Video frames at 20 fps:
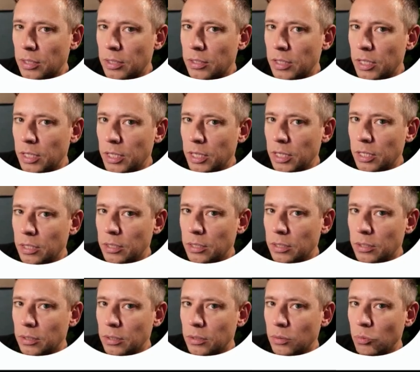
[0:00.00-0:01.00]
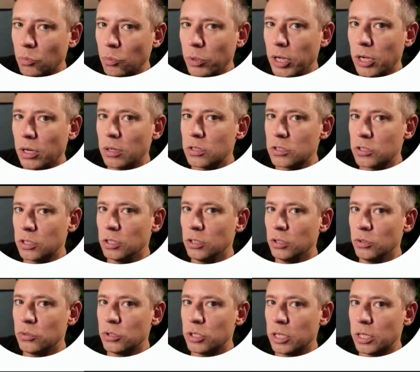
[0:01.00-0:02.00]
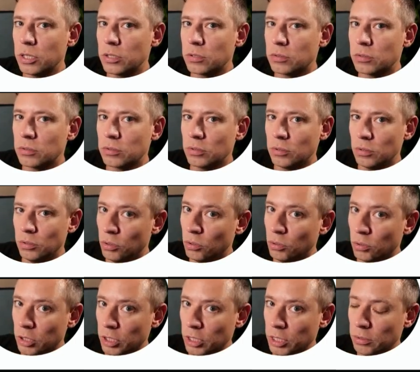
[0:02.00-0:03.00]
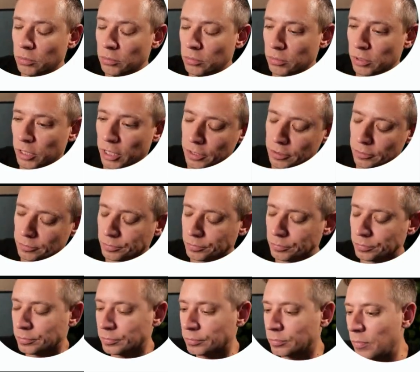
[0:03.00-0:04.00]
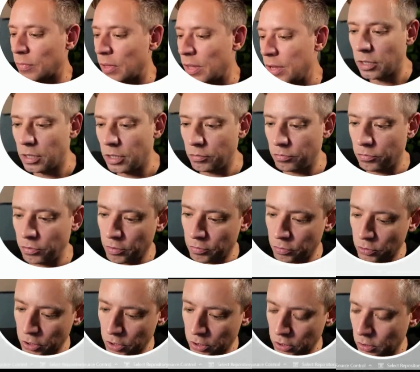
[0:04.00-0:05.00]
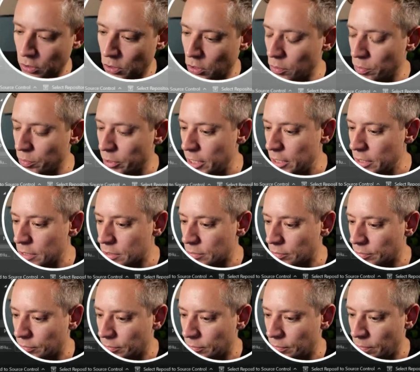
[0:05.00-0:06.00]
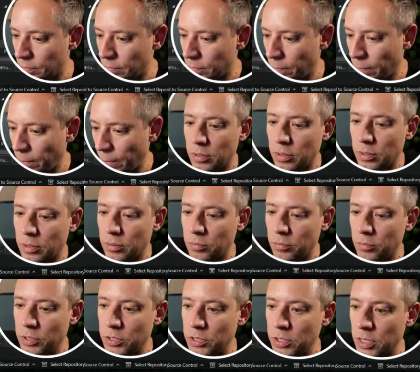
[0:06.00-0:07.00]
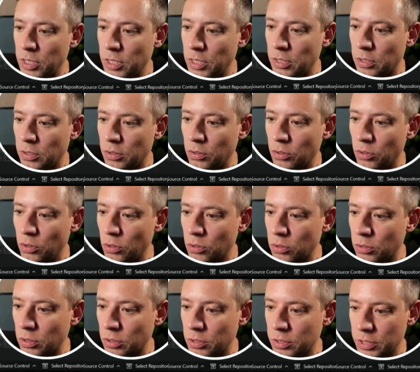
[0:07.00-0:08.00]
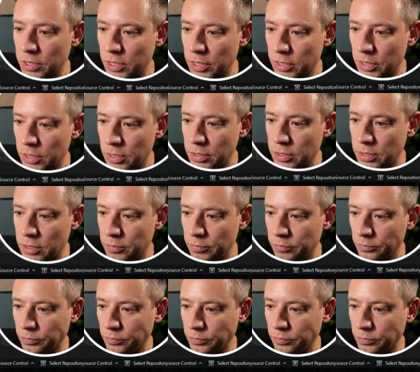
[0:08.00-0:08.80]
Then again, we are still using it locally, right? If we have a look at the code base, we see that in our local settings,